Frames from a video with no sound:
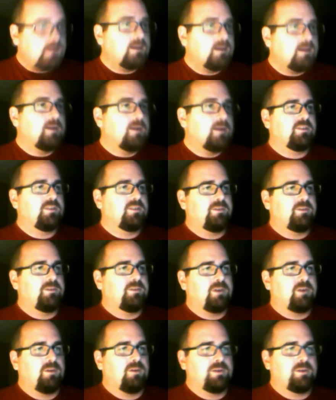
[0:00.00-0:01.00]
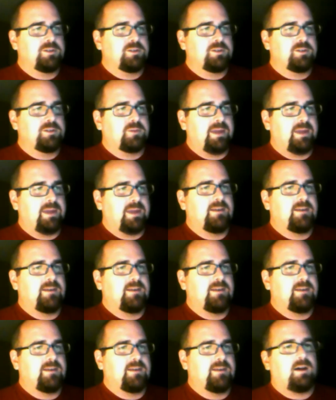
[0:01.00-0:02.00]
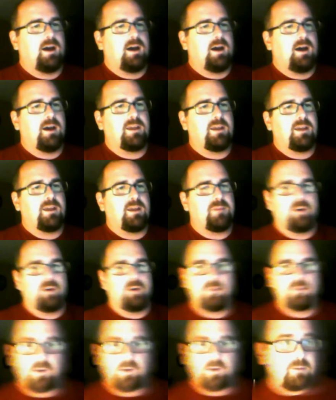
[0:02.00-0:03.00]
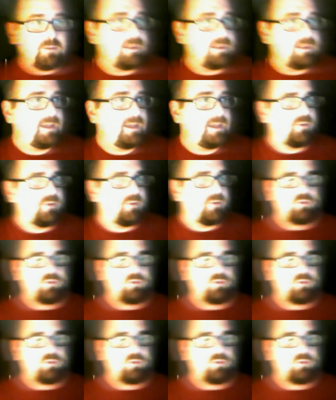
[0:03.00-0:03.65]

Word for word: Most of you know Richard Wade. Uh, he posts frequently at Bolts in the